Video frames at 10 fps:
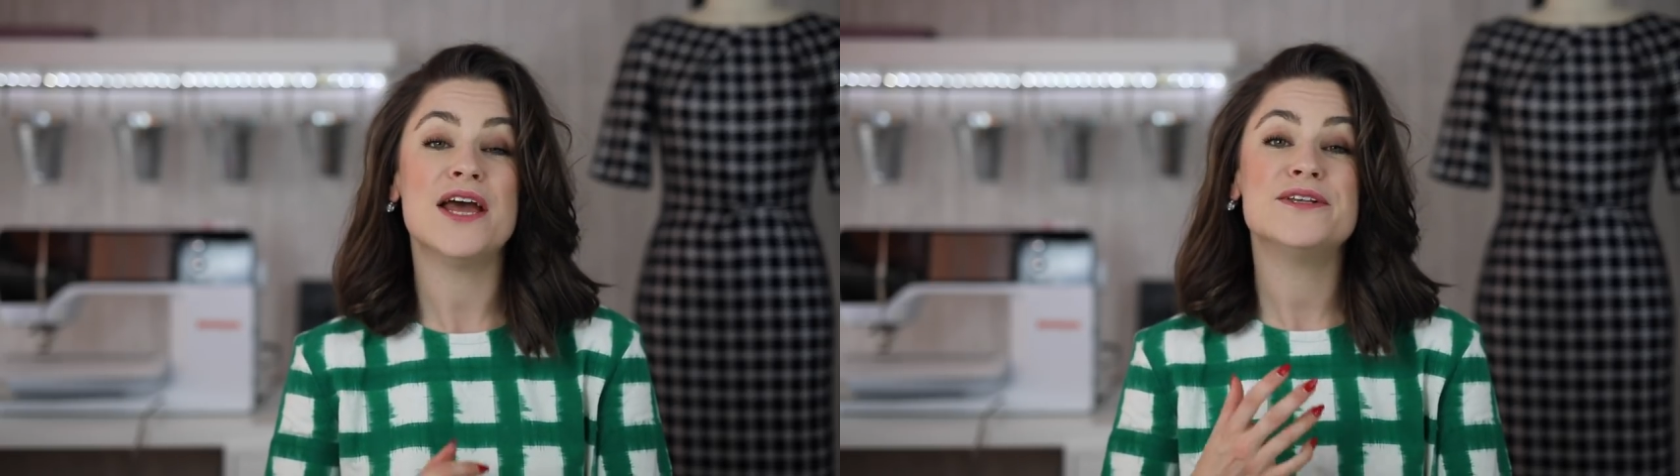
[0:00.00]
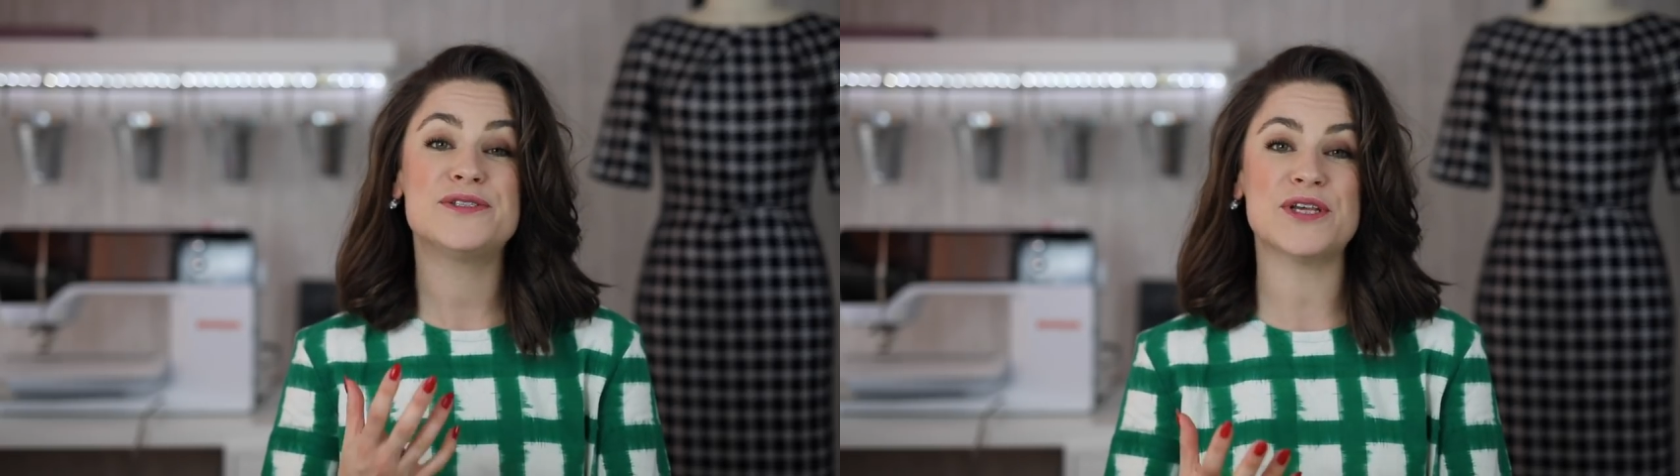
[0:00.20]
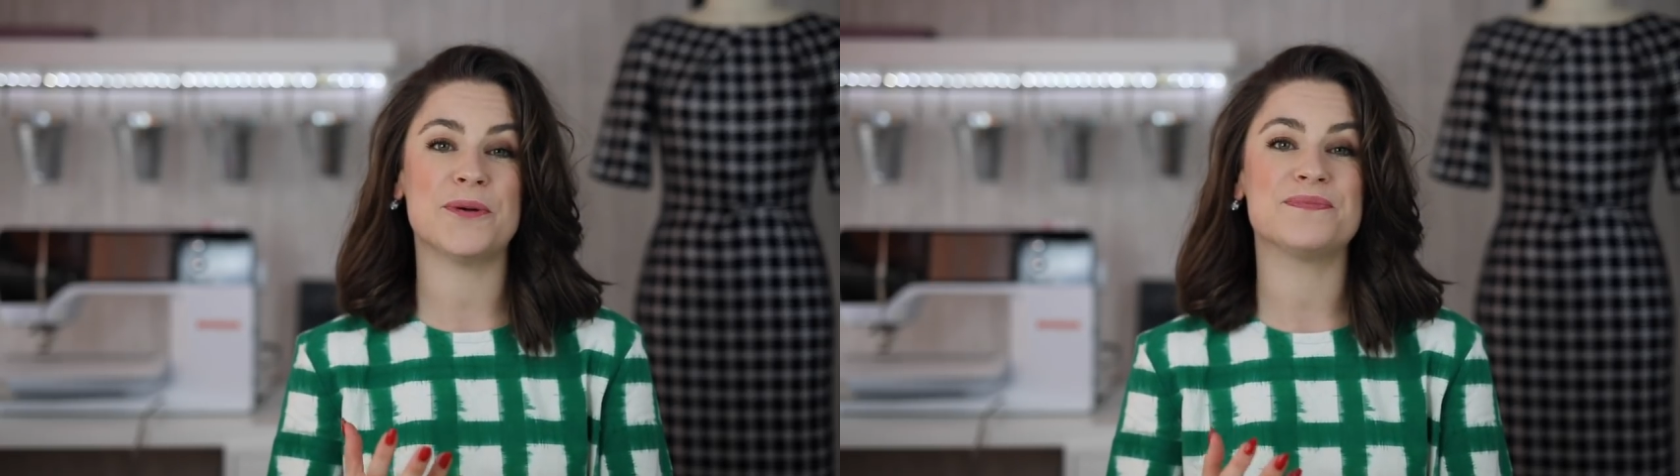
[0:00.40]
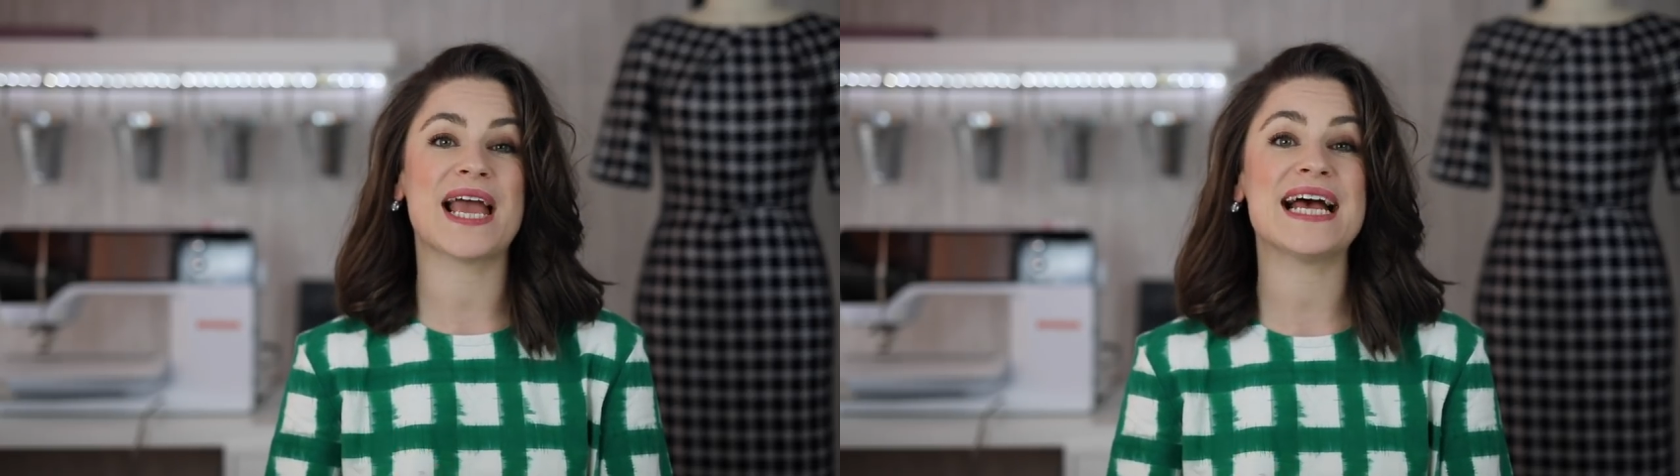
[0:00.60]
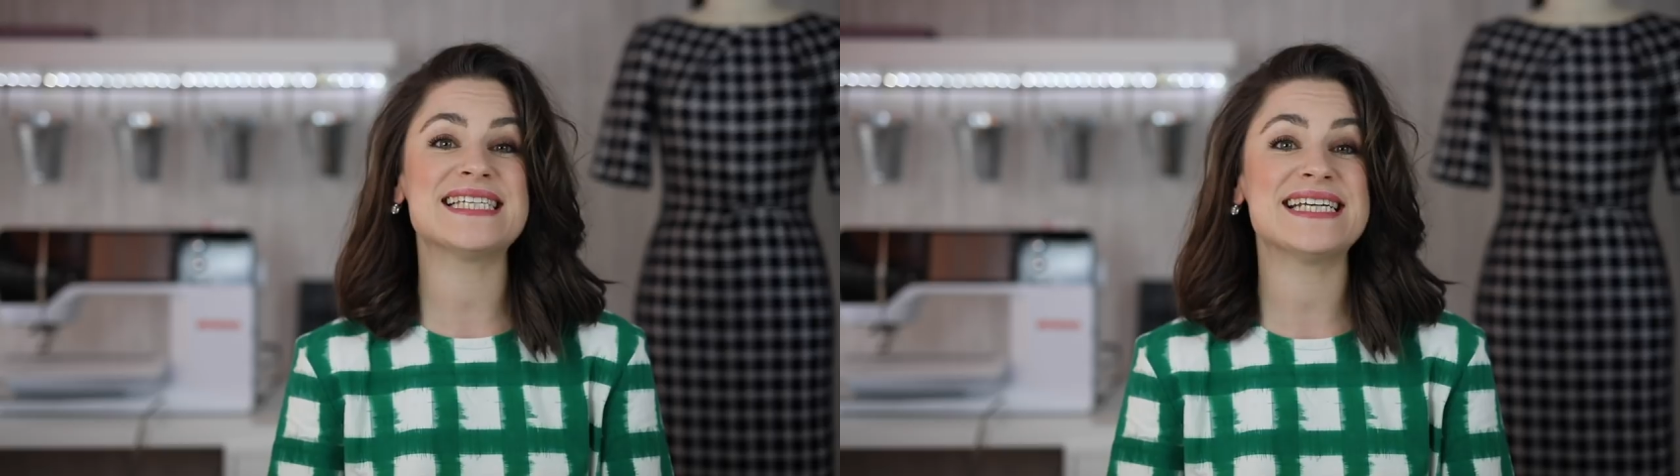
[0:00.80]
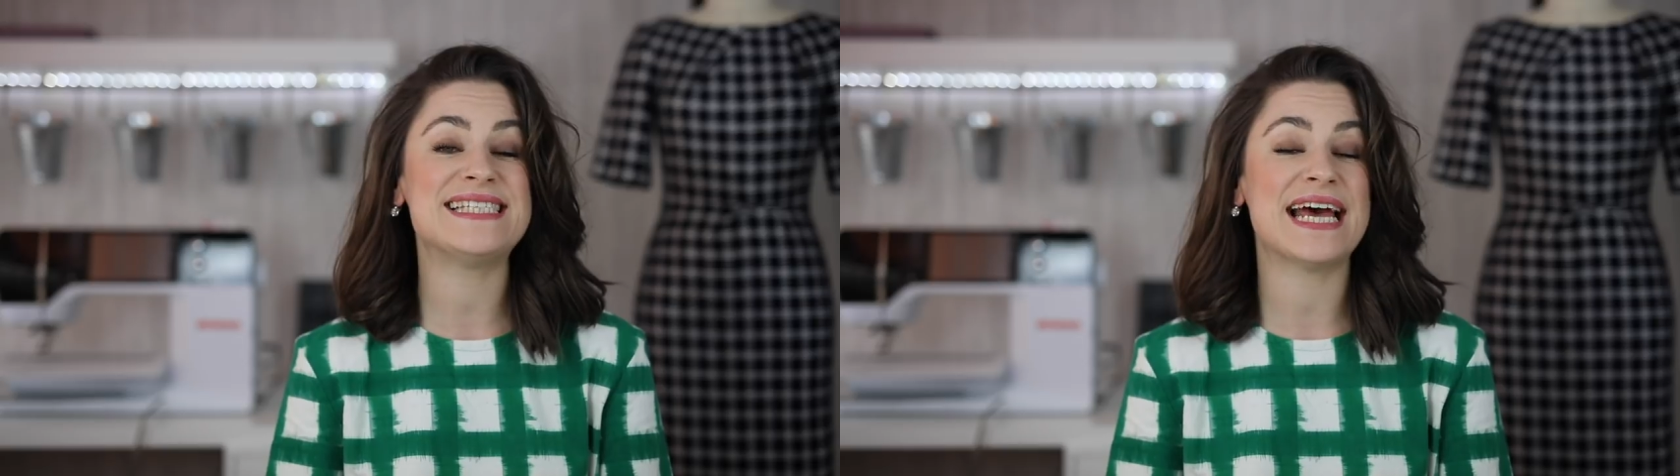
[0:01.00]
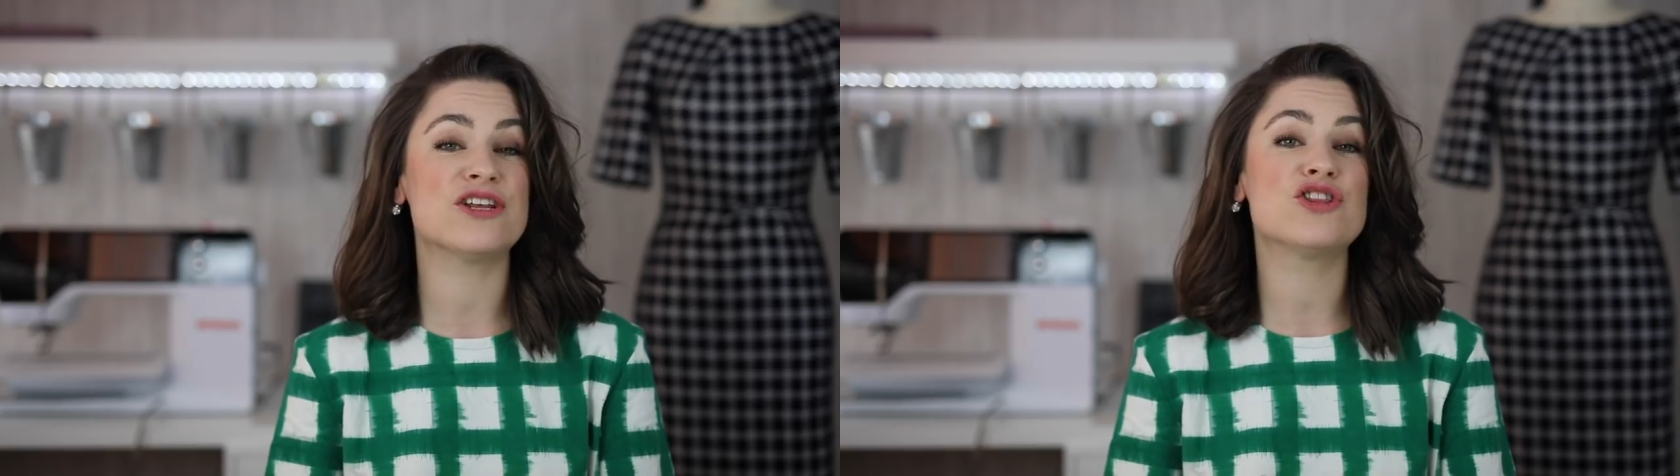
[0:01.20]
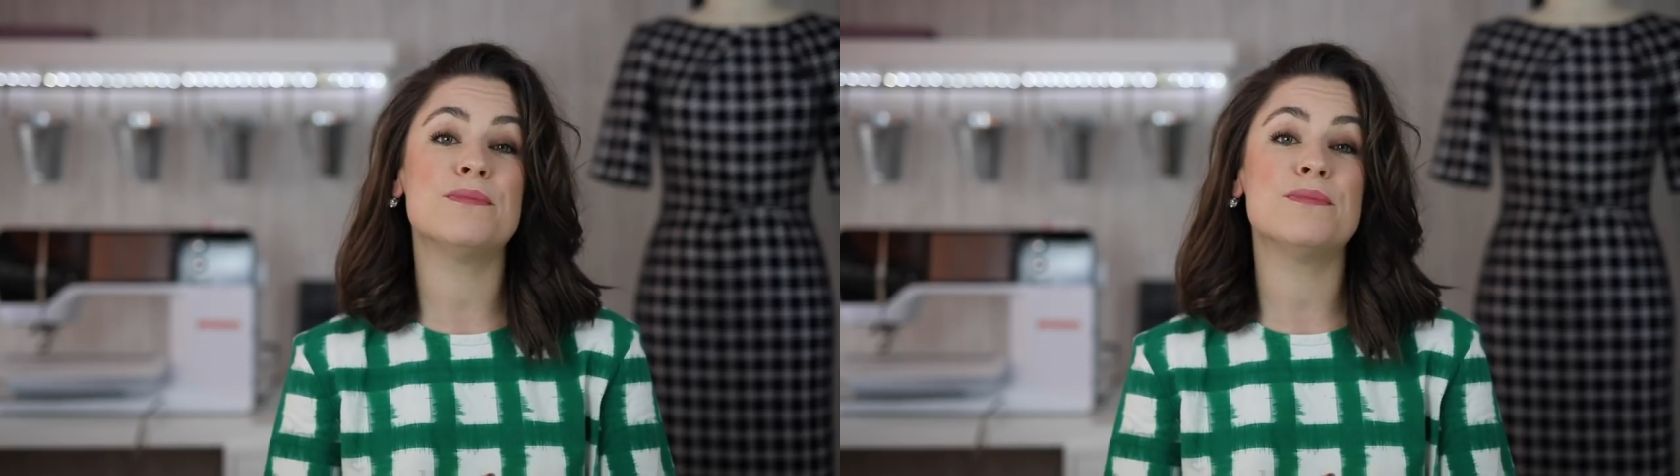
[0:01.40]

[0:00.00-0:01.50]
So, as I said,